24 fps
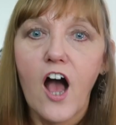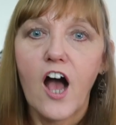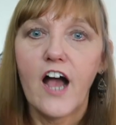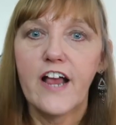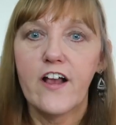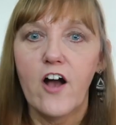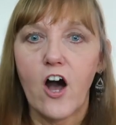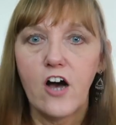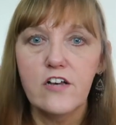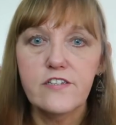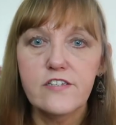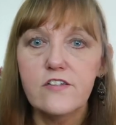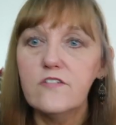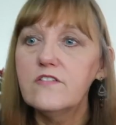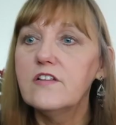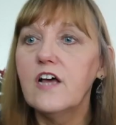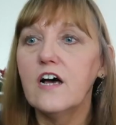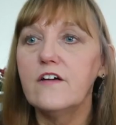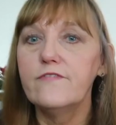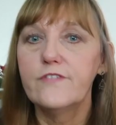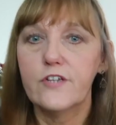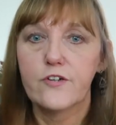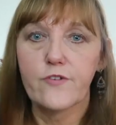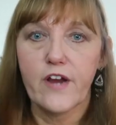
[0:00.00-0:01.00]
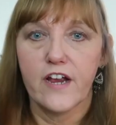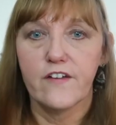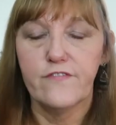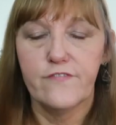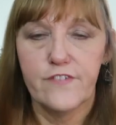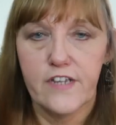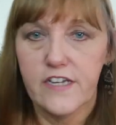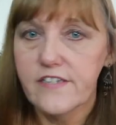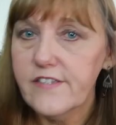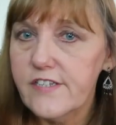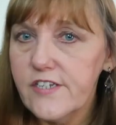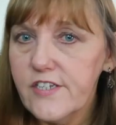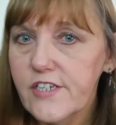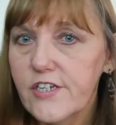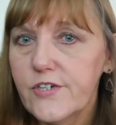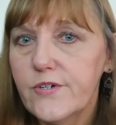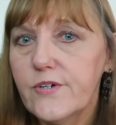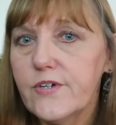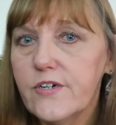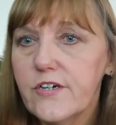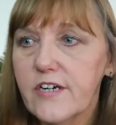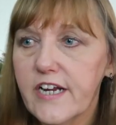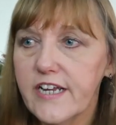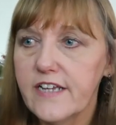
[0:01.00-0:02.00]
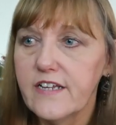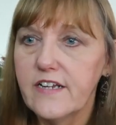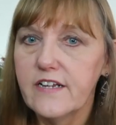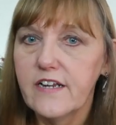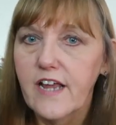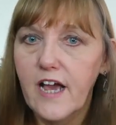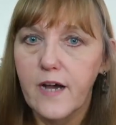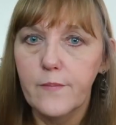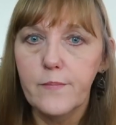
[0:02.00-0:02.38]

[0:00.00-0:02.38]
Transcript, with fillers: I also love the Grand Fiesta Tour in